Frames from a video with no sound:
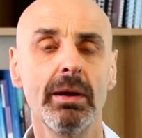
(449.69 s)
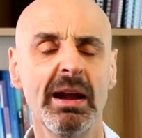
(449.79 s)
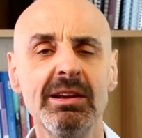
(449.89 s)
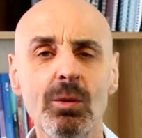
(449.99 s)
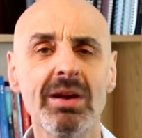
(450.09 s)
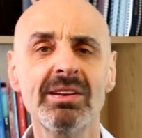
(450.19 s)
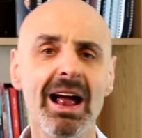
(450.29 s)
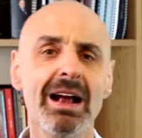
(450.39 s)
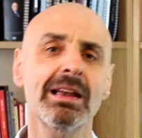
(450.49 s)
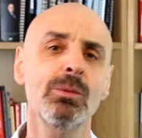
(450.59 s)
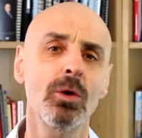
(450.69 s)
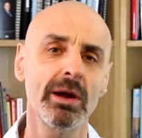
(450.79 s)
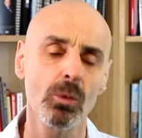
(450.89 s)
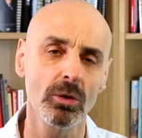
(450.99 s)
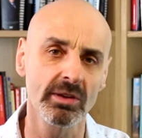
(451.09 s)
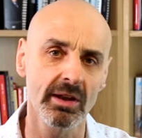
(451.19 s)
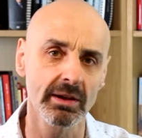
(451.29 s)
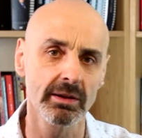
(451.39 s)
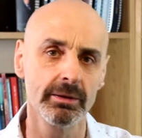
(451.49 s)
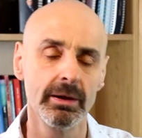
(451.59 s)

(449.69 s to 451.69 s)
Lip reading: He knew exactly what he wanted.